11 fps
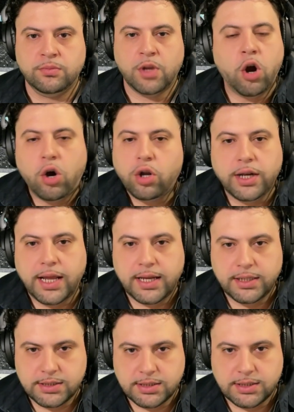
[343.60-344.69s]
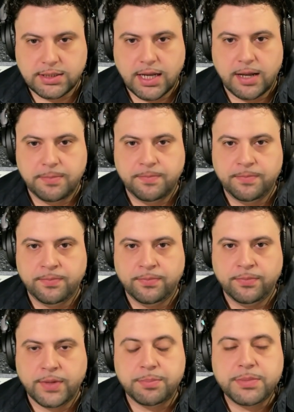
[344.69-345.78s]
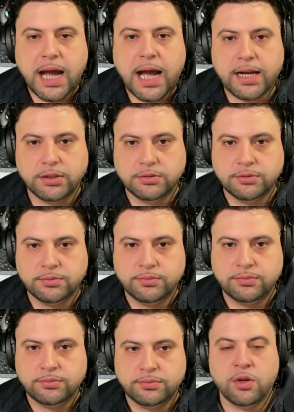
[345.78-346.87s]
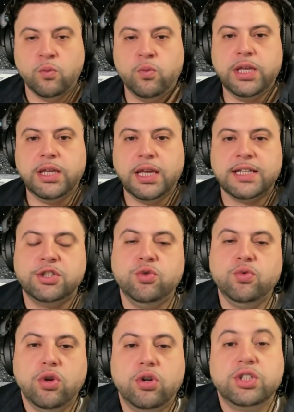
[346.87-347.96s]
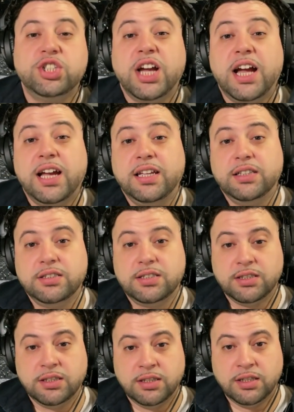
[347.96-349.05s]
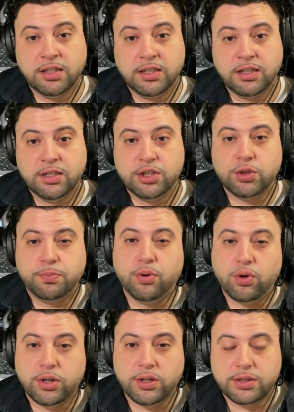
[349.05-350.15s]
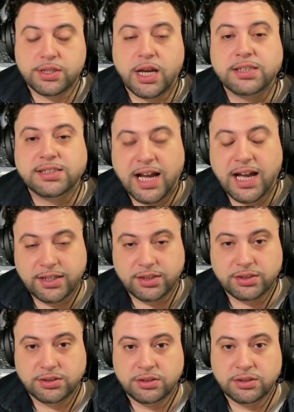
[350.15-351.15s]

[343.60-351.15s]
All of that needs to stop. I'm tired. We as New York Giants supporters are tired.